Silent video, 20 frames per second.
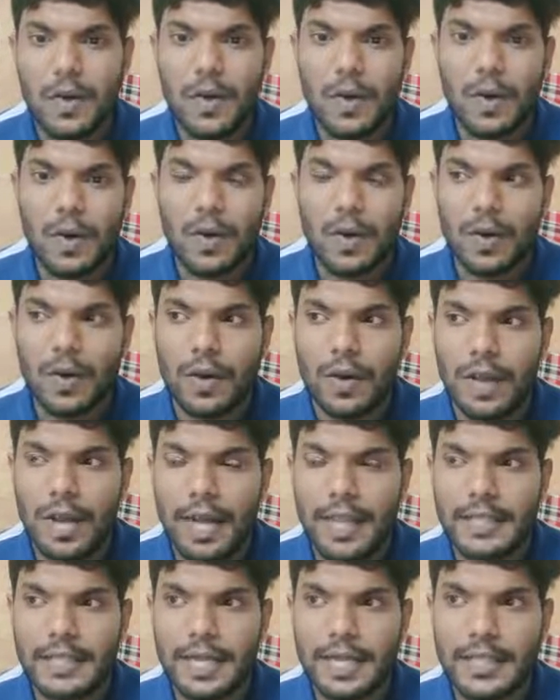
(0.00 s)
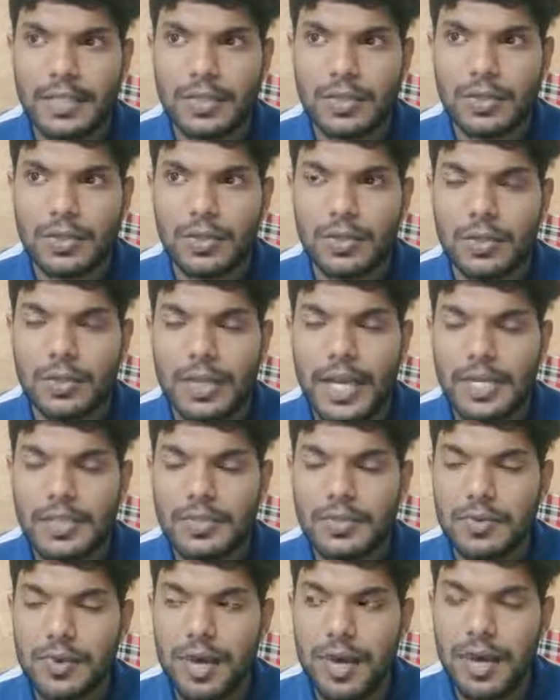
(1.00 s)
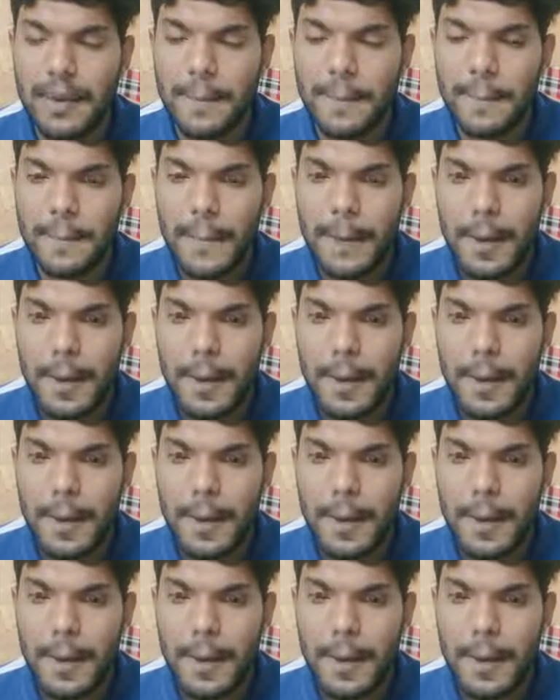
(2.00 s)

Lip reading: or like that. So that's why